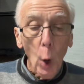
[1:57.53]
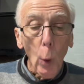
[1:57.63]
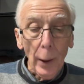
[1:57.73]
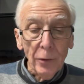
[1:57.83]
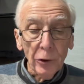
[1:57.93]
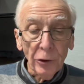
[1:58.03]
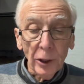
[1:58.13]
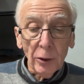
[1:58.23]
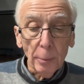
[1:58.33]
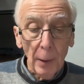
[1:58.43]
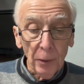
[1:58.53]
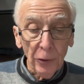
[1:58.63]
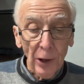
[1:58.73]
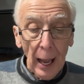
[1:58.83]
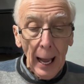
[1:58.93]
when the six
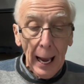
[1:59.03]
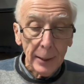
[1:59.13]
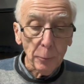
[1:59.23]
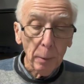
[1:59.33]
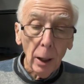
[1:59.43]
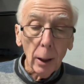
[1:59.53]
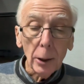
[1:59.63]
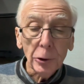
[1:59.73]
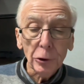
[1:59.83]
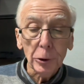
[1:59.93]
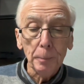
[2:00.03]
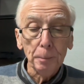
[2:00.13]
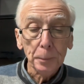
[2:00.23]
months had passed.